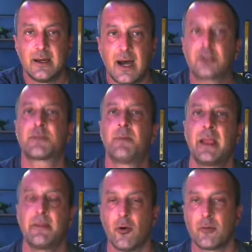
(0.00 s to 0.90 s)
I just
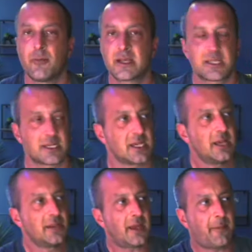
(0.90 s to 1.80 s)
mind my own business.
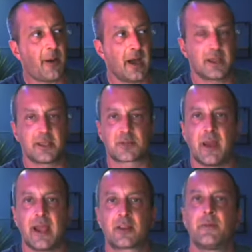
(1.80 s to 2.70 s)
They're part of the
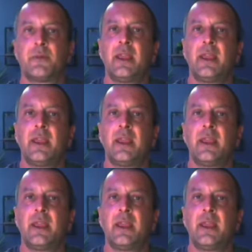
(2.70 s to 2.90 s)
spectrum.